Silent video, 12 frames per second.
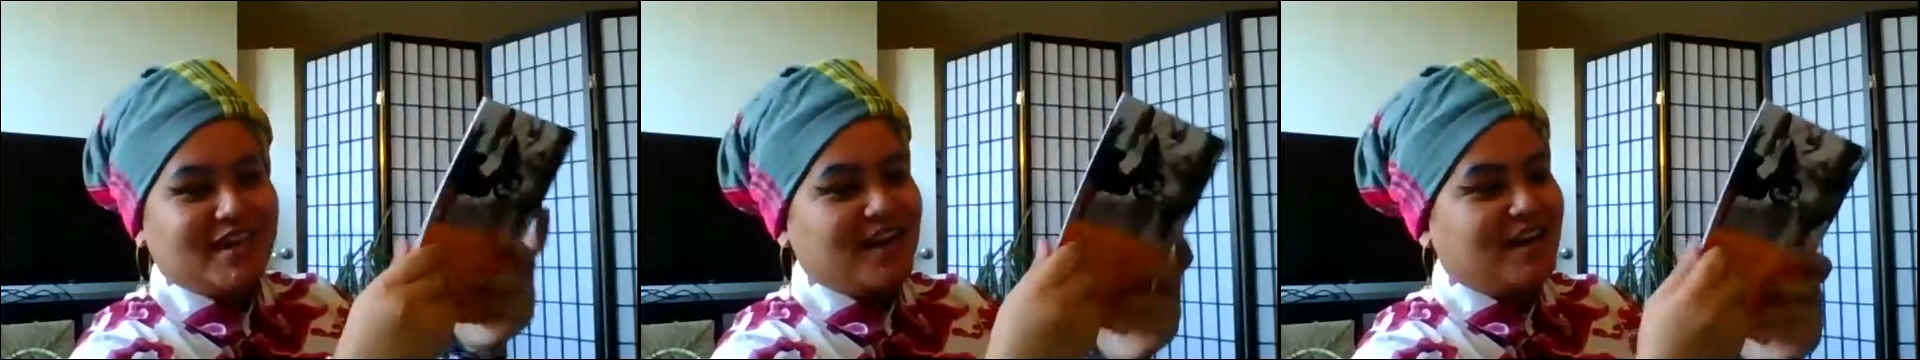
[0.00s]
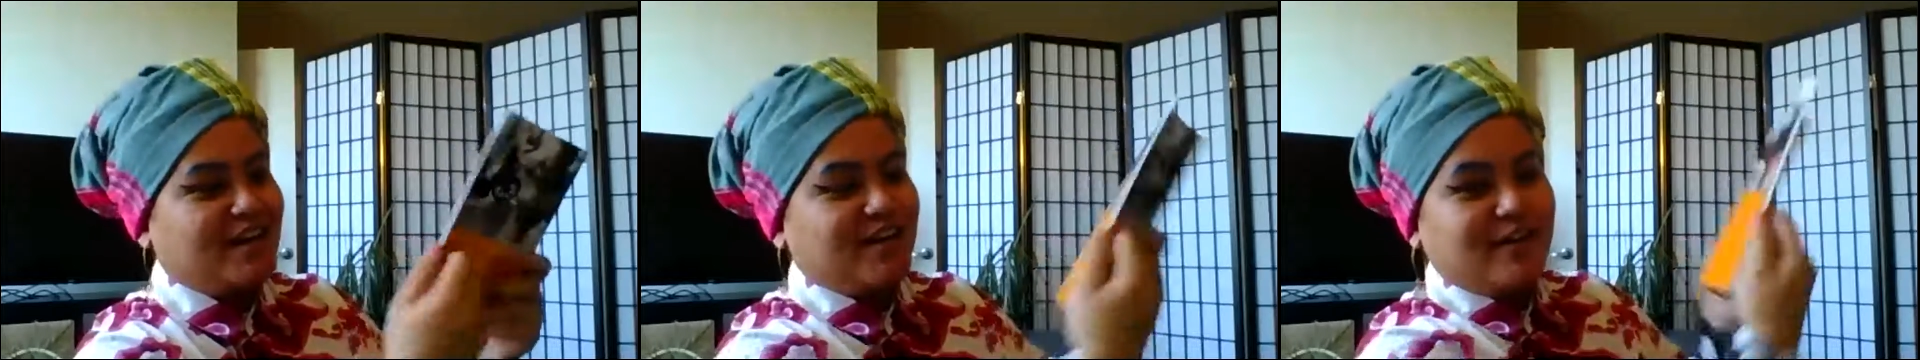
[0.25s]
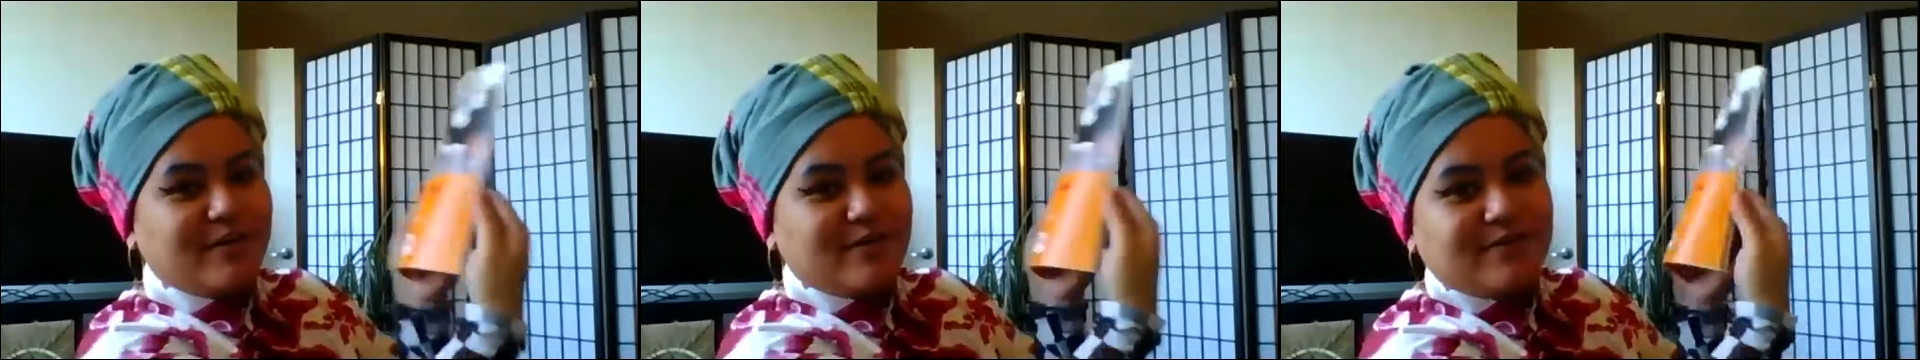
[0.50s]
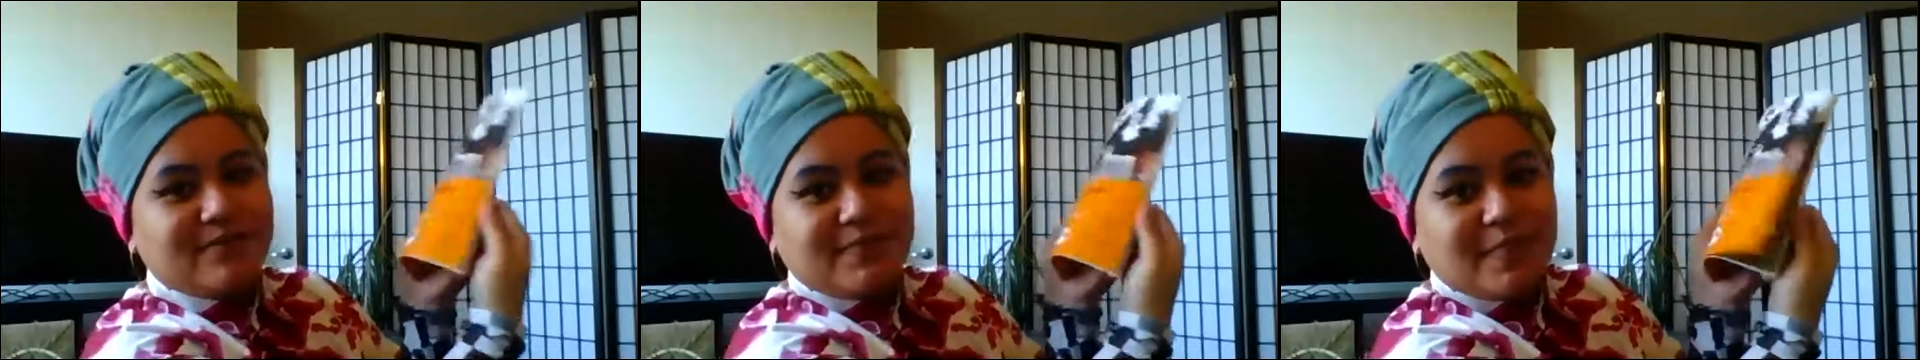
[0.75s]

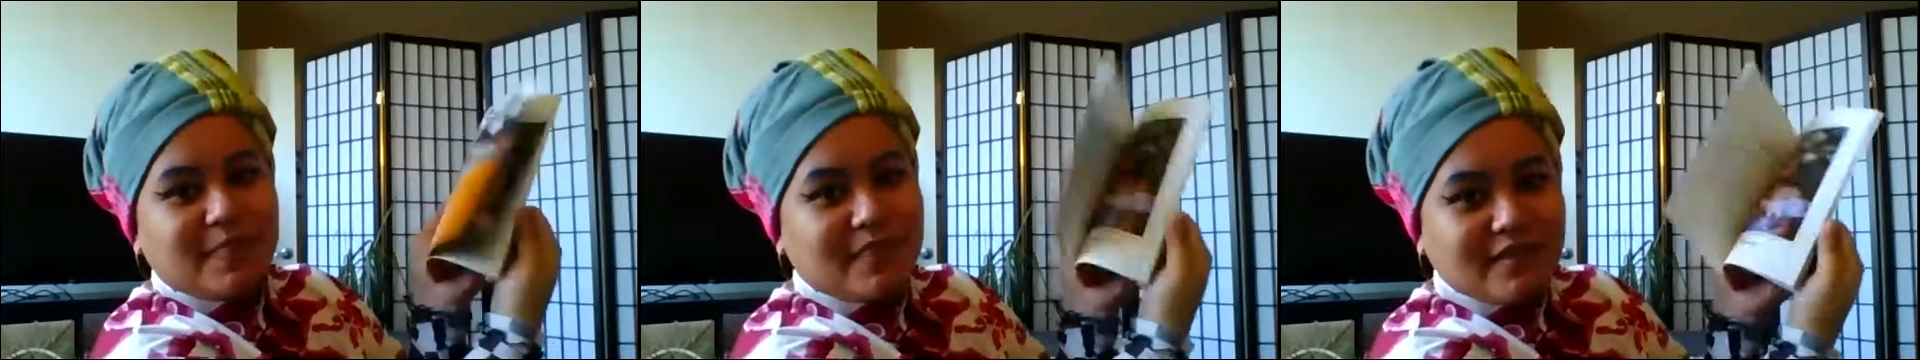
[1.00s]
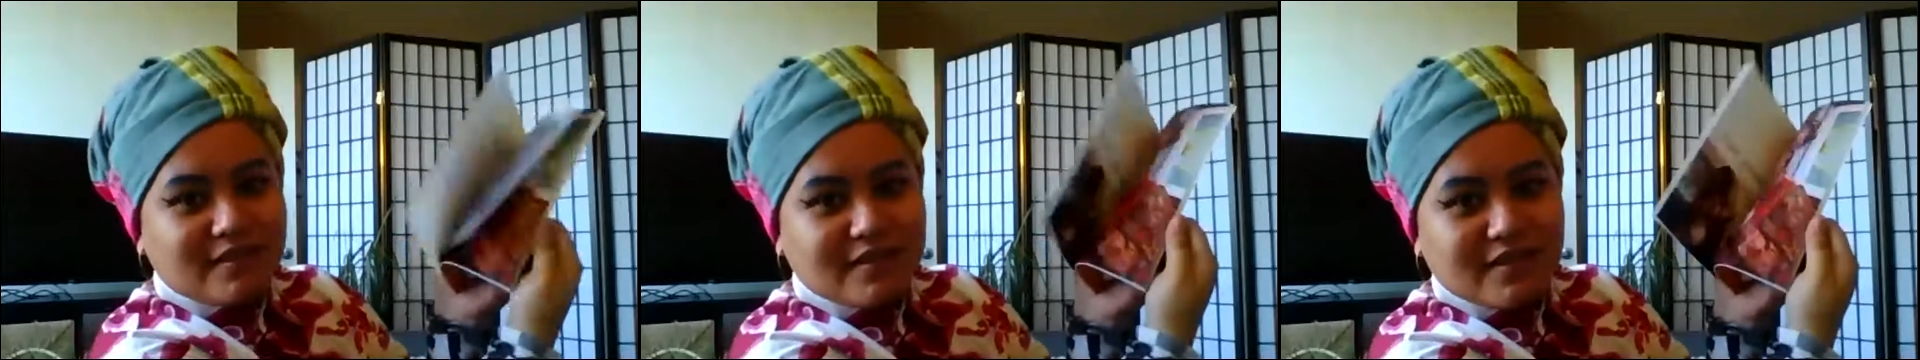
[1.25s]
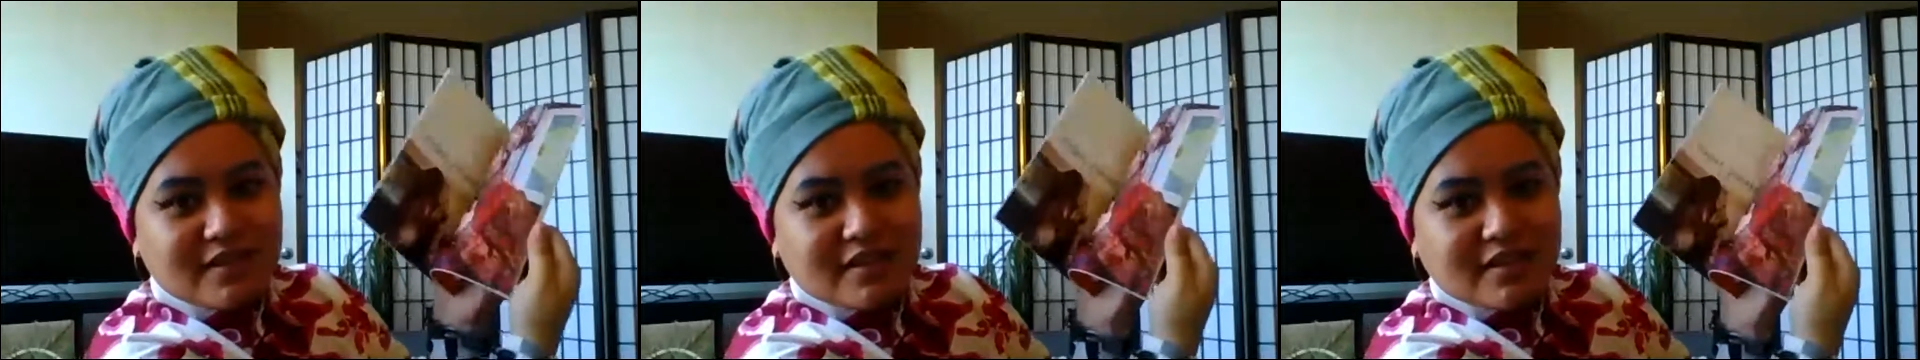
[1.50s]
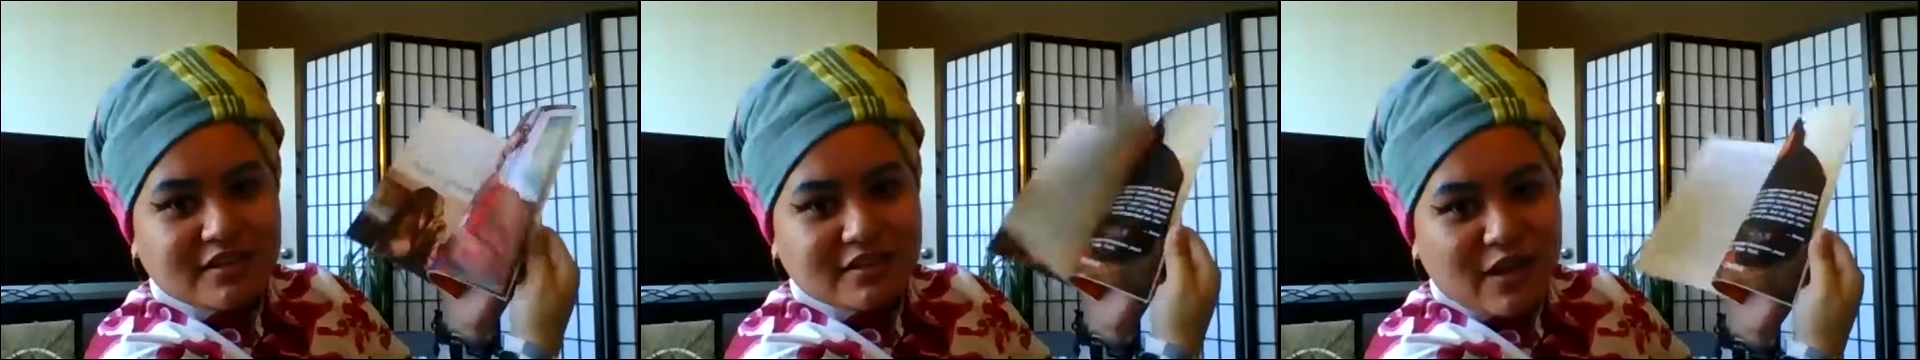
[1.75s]
Um,
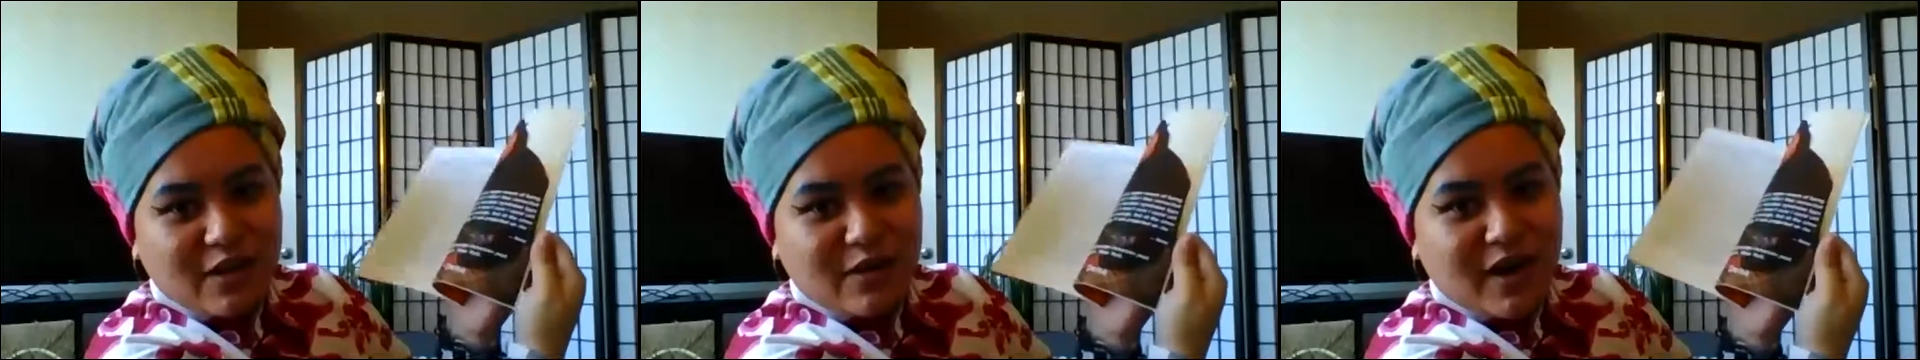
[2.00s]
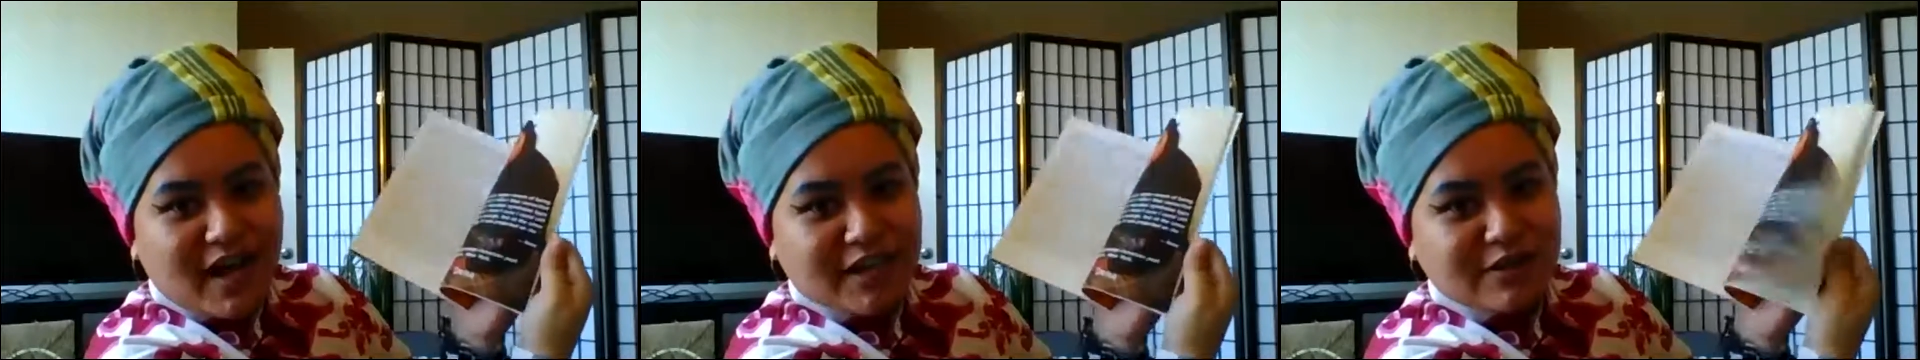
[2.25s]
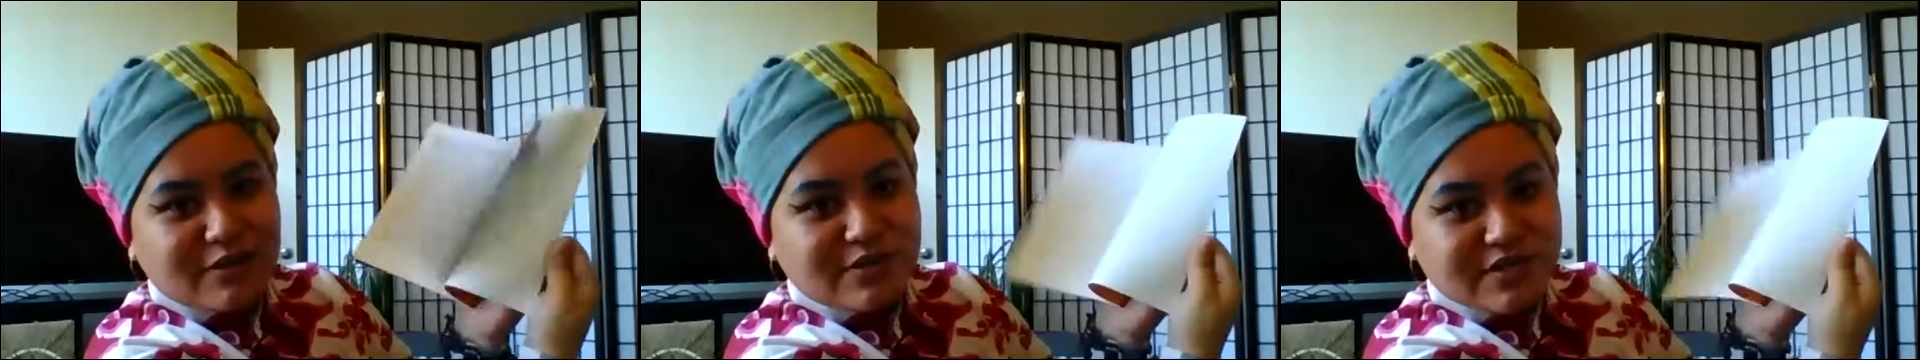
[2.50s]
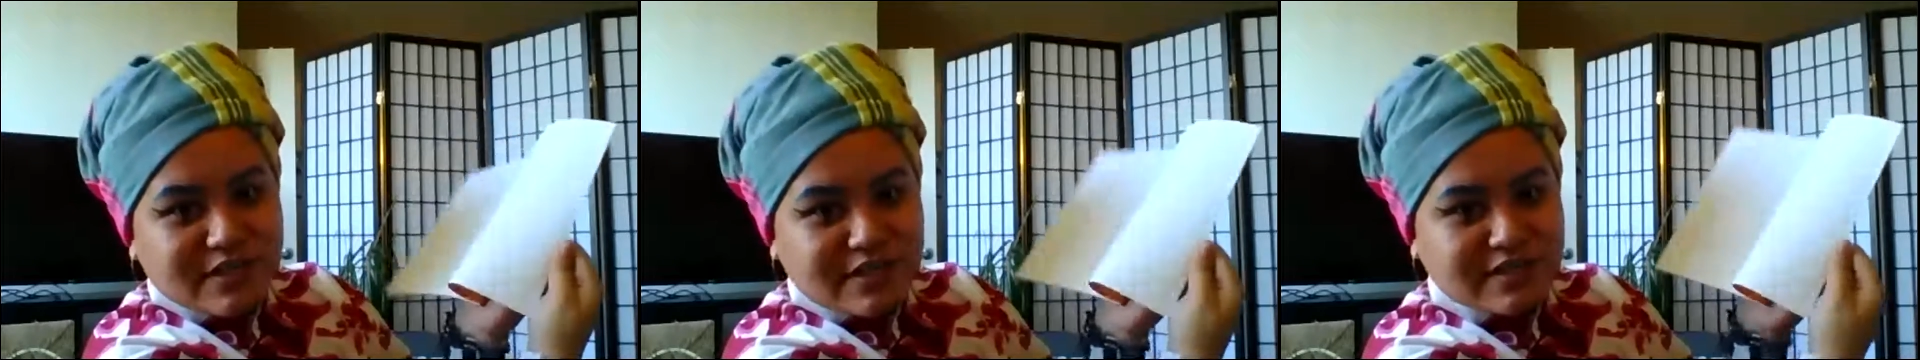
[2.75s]
so I use
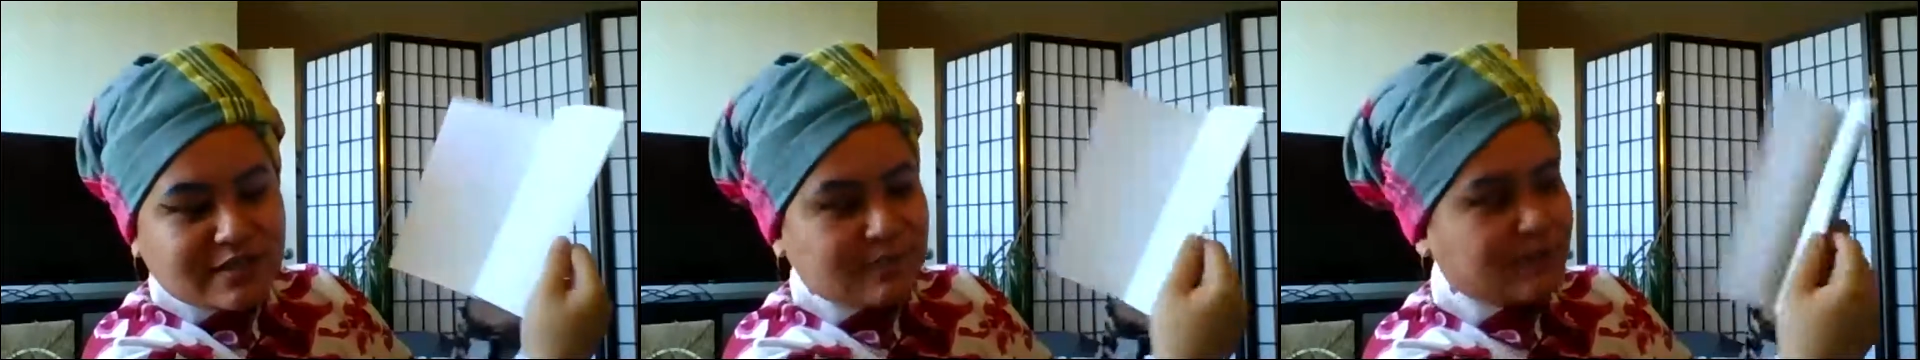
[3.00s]
this